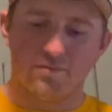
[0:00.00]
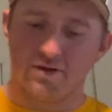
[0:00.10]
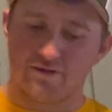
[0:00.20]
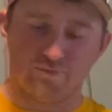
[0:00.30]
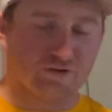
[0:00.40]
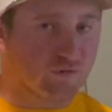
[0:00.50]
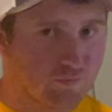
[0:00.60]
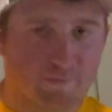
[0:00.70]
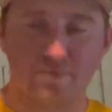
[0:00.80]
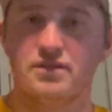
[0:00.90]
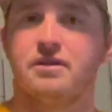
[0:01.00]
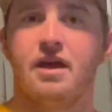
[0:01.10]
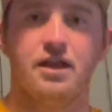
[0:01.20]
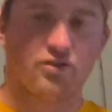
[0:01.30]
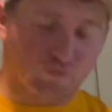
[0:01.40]
Because when ripping,
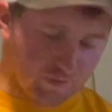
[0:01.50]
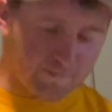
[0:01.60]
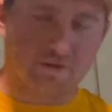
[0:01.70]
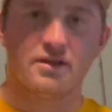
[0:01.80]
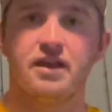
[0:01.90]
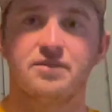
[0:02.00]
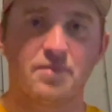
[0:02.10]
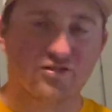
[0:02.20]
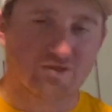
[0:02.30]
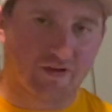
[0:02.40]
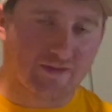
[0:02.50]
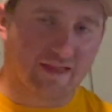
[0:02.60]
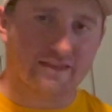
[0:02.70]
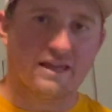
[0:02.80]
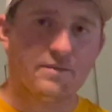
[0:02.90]
and you're ripping, especially out in
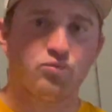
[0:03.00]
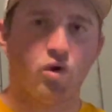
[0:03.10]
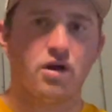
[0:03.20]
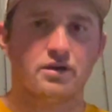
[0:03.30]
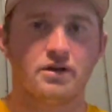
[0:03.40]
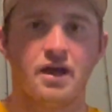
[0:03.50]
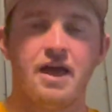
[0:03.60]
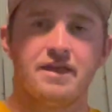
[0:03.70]
that deep water,